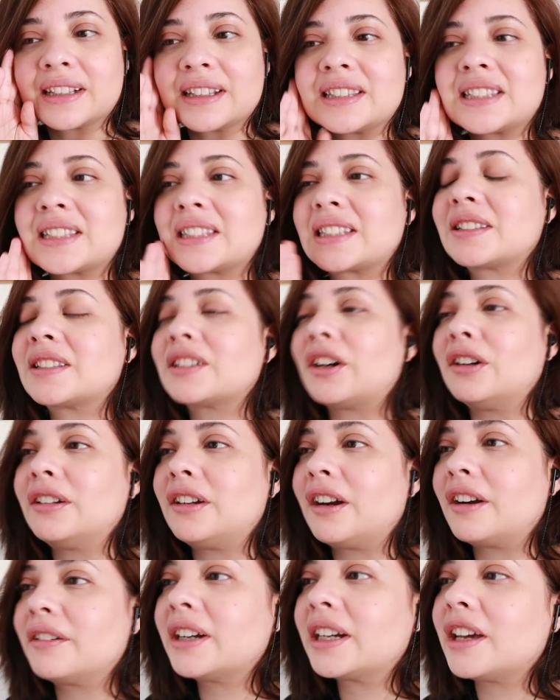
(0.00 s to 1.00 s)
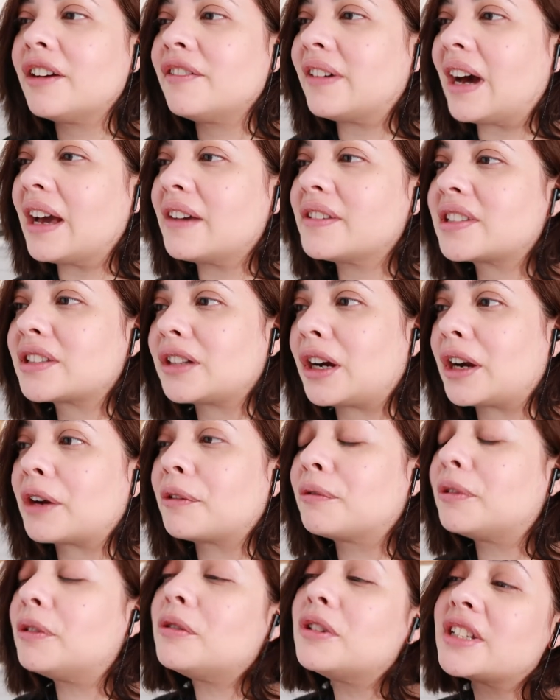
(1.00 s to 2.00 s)
and it's already a 5-star.
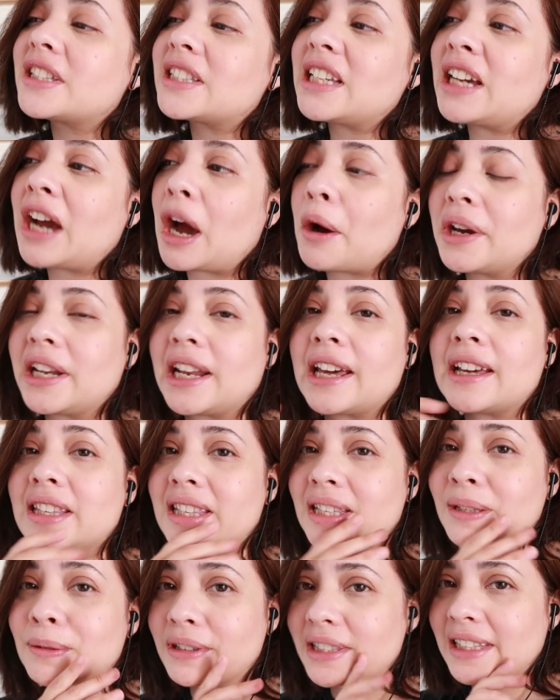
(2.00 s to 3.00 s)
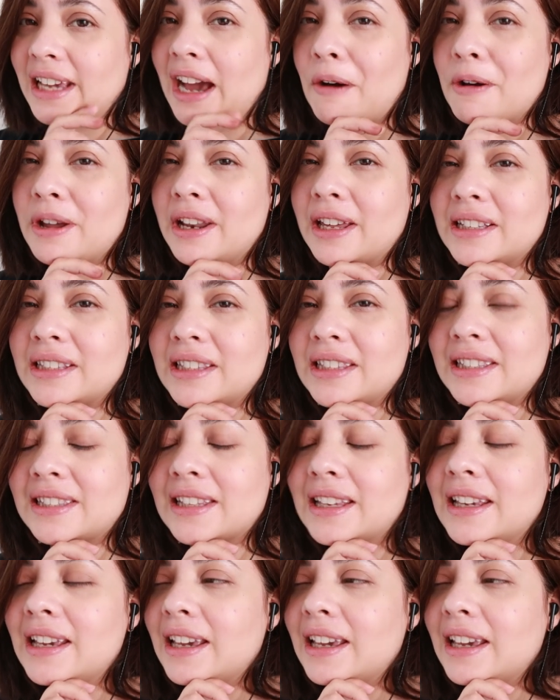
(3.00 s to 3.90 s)
Well, we'll see how it ends. We'll see how it ends.